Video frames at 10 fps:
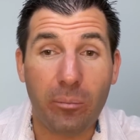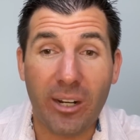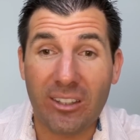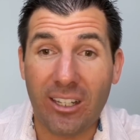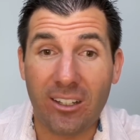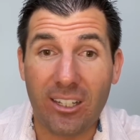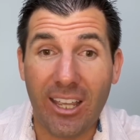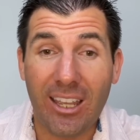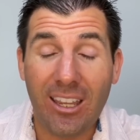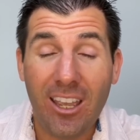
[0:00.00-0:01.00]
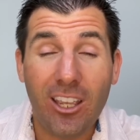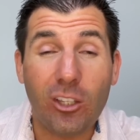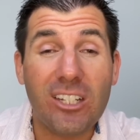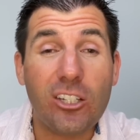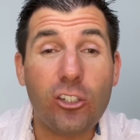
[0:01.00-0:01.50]
But at the end of the day,
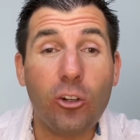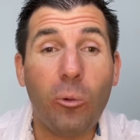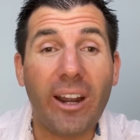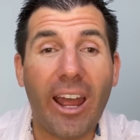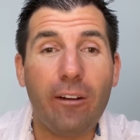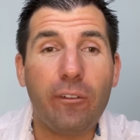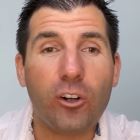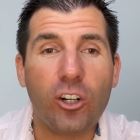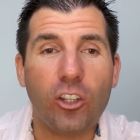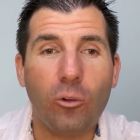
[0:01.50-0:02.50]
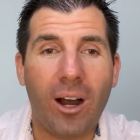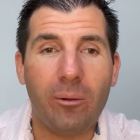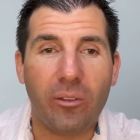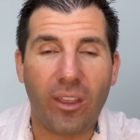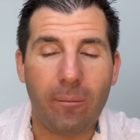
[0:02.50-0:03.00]
you get to do whatever you want
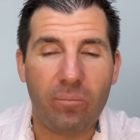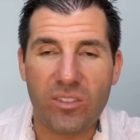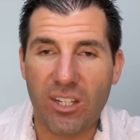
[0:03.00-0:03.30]
with it.